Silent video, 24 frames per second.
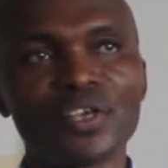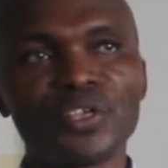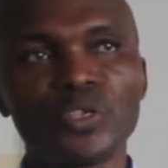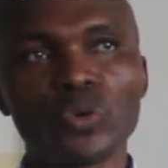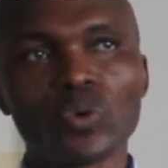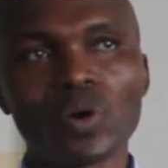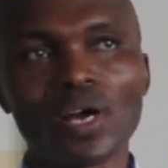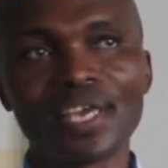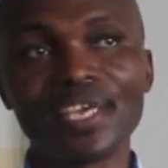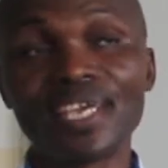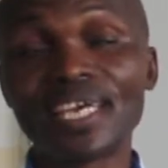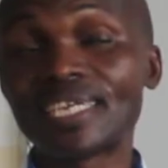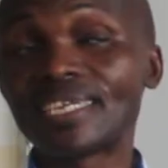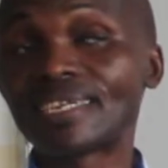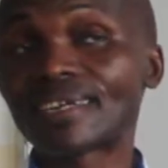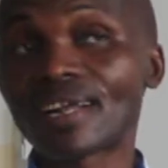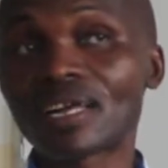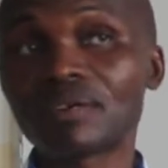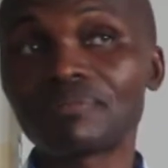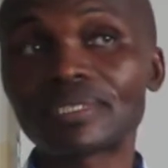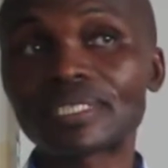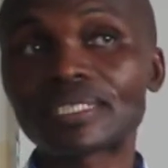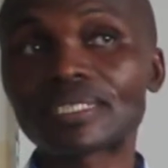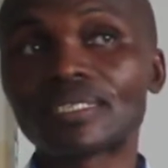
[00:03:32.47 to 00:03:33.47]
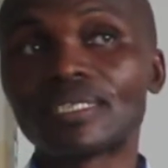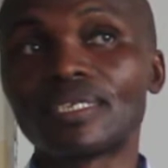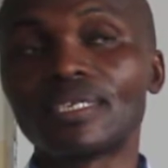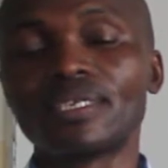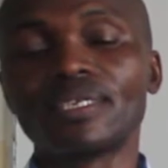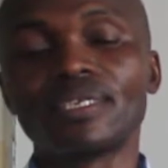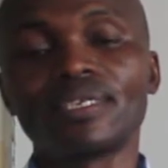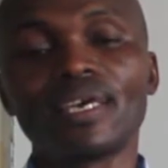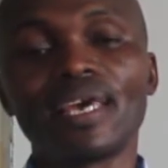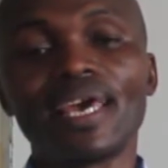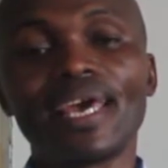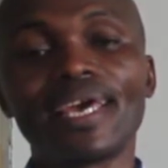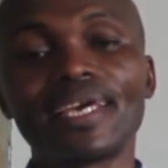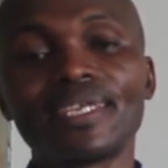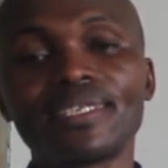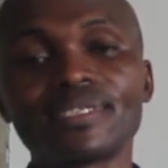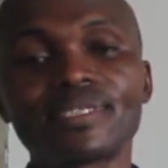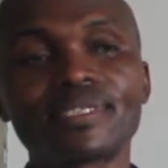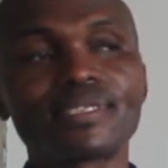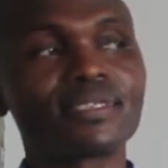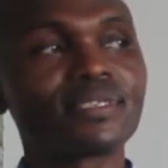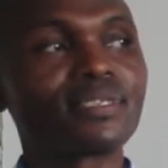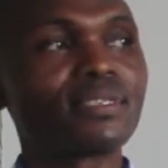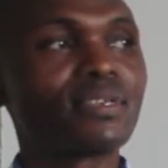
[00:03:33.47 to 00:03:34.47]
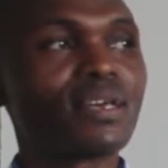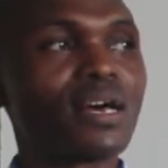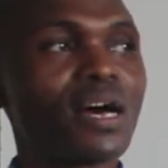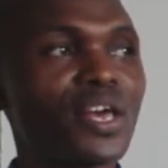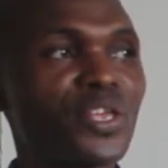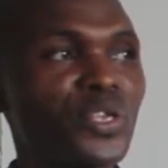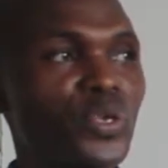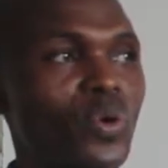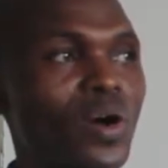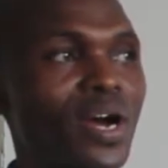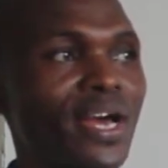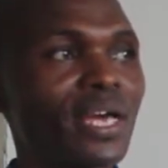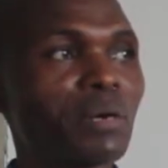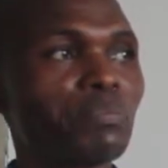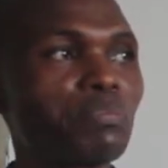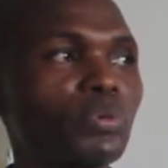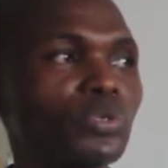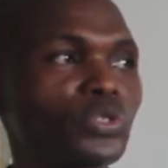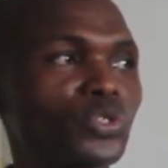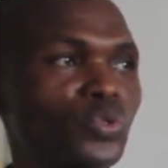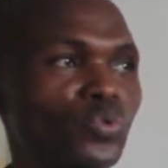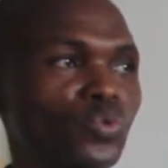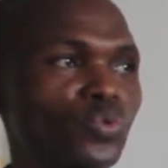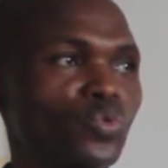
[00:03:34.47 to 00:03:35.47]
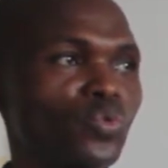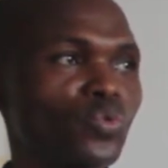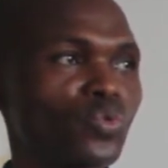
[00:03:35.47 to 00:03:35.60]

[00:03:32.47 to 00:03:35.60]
your eardrums, and you are able to